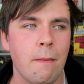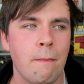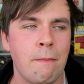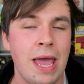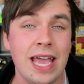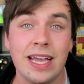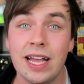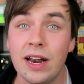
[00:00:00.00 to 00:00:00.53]

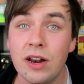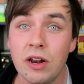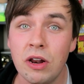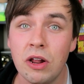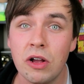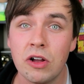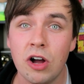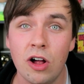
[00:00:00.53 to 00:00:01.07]

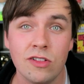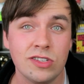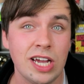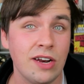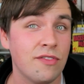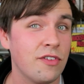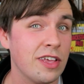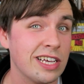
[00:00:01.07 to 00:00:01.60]
making
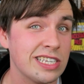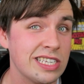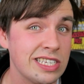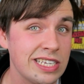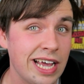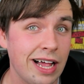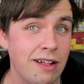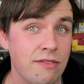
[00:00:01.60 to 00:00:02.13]
content for
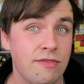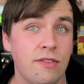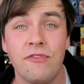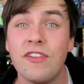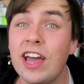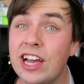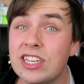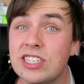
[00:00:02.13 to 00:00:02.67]
yourself
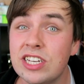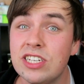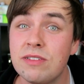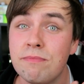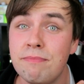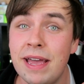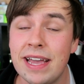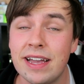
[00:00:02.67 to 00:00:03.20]

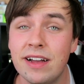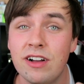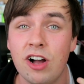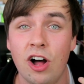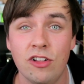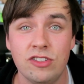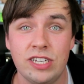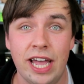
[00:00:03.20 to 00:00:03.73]
versus making
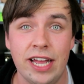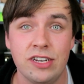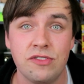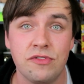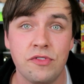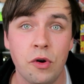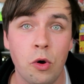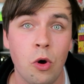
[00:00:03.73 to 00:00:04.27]
content
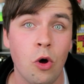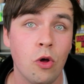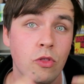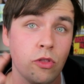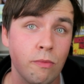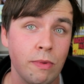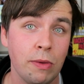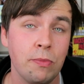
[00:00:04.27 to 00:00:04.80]
for
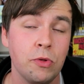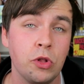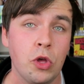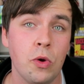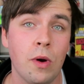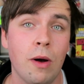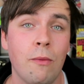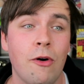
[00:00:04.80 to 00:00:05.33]
the people
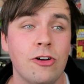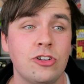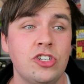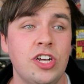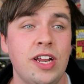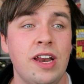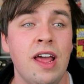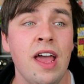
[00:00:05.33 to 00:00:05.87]
who are
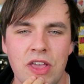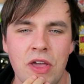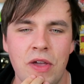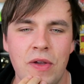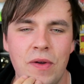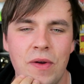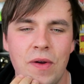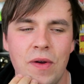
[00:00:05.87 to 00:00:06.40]
watching.
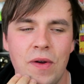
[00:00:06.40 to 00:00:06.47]
You